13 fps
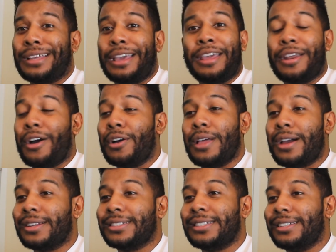Like, in all
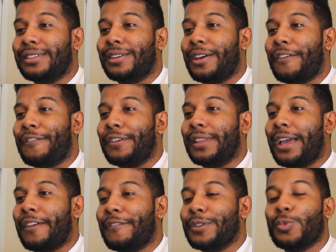honesty, you know, I feel
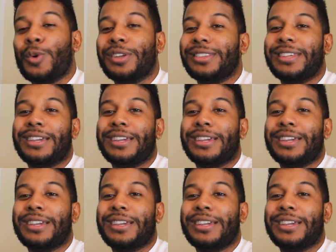like if it's one